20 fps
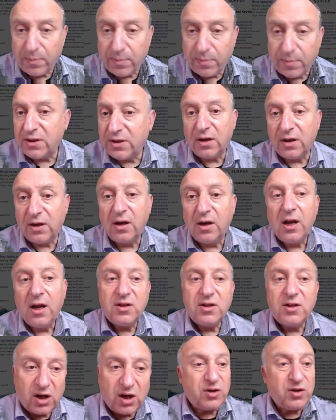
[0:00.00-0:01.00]
to coach
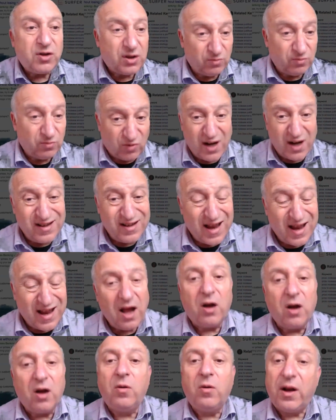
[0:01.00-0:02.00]
them right now
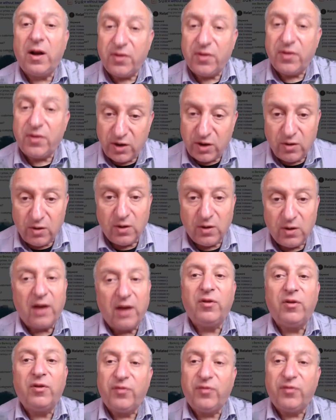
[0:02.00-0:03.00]
at the new level for the
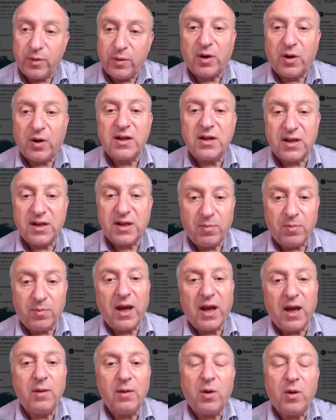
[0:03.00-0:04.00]
price they're paying. But
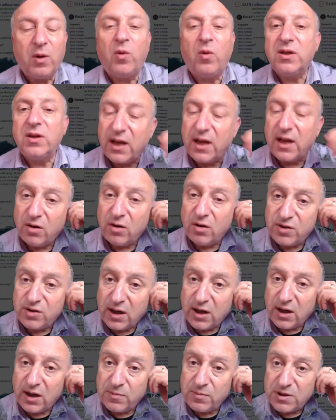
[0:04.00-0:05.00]
once that contract comes to
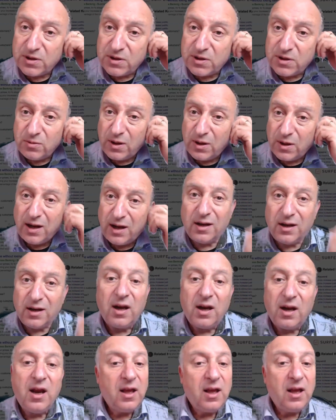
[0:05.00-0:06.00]
an end,
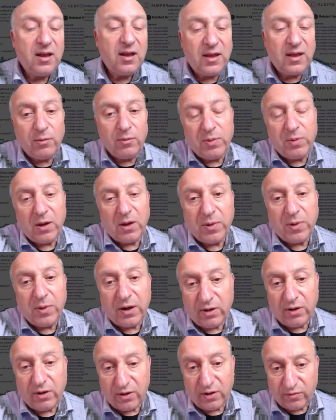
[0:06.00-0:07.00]
there would be a period of
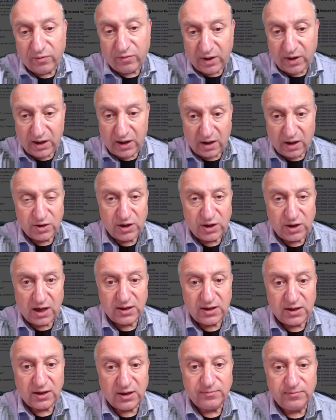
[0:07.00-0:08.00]
renegotiating.
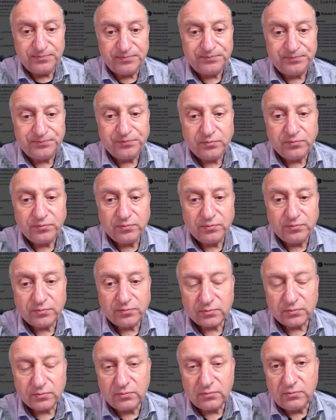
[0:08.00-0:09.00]

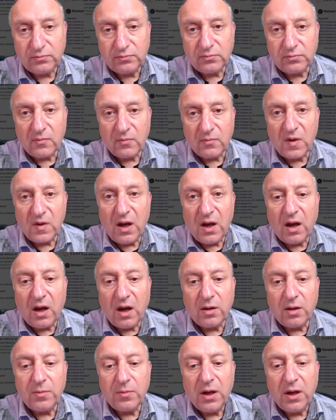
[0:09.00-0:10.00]
Um,
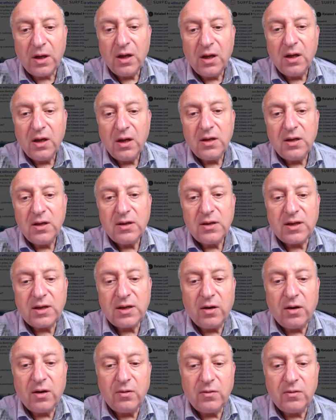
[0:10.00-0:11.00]
so
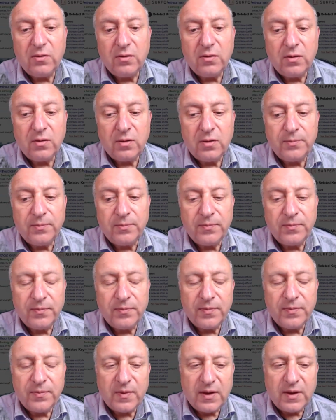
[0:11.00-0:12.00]

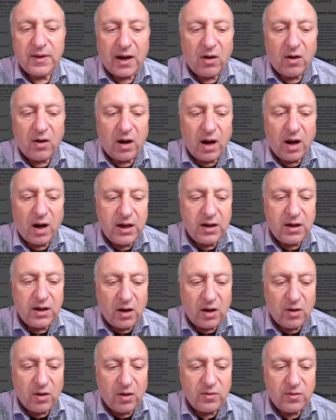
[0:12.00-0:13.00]
now I know
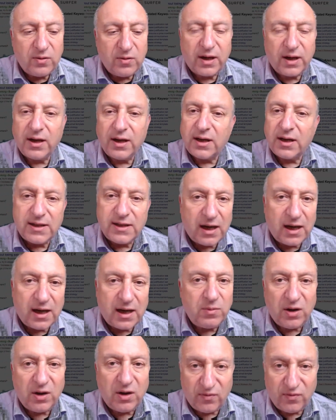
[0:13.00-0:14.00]
that in a ten minute
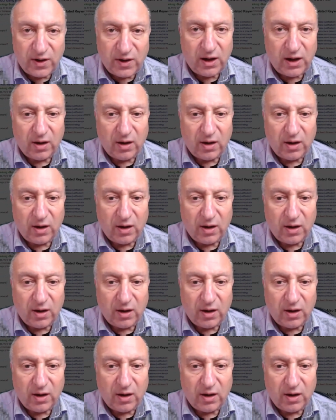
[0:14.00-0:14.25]
video,